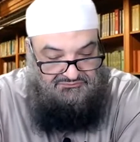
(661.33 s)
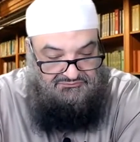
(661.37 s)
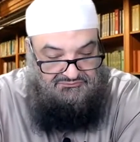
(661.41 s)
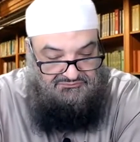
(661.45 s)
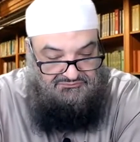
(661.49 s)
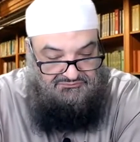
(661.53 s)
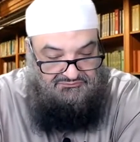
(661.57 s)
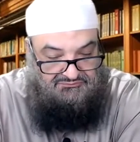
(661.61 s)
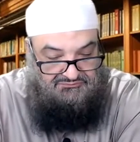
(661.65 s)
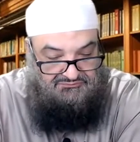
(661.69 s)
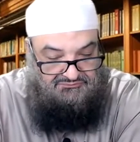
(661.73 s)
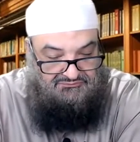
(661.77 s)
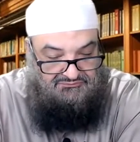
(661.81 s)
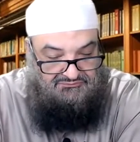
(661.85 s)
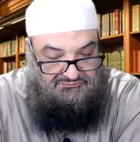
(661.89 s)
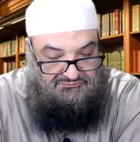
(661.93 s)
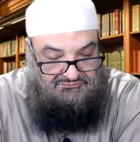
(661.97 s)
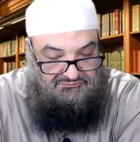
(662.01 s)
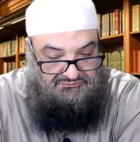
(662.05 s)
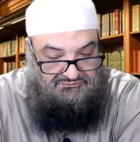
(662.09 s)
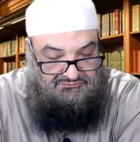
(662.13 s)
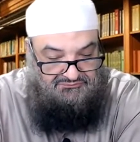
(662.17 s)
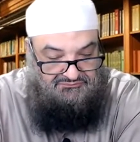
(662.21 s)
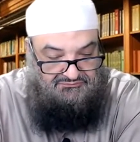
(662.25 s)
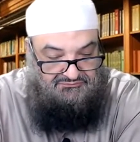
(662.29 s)

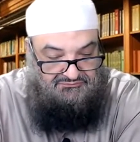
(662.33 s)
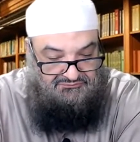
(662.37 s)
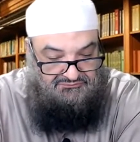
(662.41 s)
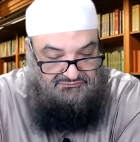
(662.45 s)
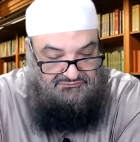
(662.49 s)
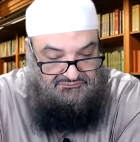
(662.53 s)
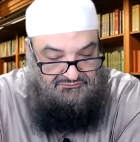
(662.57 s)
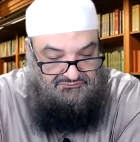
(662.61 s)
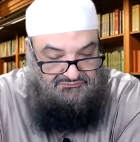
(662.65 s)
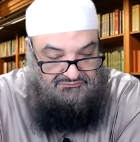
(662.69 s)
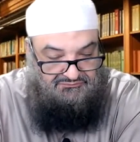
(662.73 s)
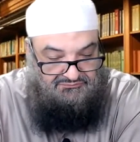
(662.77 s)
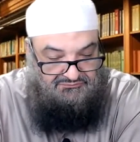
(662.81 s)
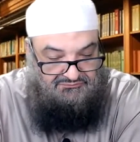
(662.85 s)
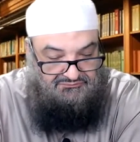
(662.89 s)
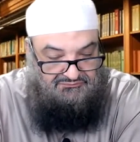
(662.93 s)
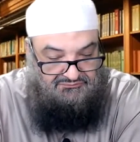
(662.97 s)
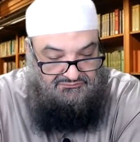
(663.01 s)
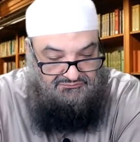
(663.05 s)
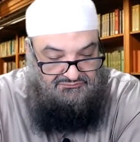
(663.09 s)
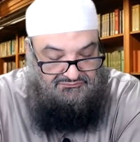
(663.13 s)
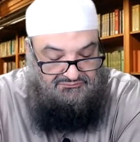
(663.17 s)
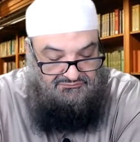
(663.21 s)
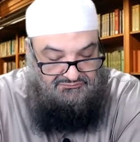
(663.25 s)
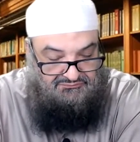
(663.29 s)

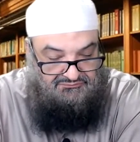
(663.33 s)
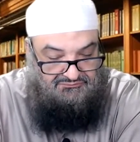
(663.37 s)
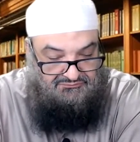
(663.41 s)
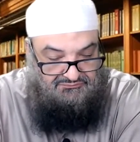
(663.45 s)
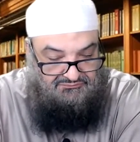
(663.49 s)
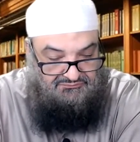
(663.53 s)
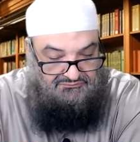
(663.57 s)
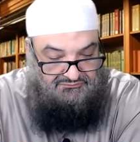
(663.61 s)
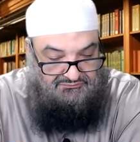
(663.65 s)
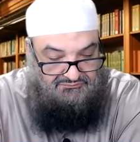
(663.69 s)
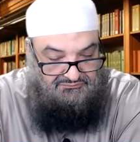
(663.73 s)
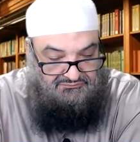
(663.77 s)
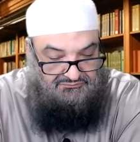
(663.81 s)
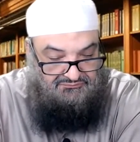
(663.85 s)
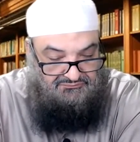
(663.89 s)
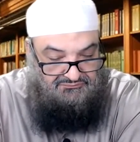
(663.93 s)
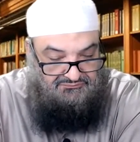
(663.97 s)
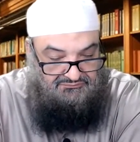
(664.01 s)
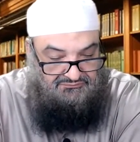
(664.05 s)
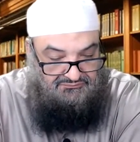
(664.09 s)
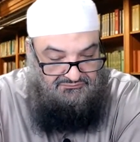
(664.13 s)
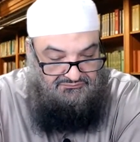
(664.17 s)
Nobody speaks.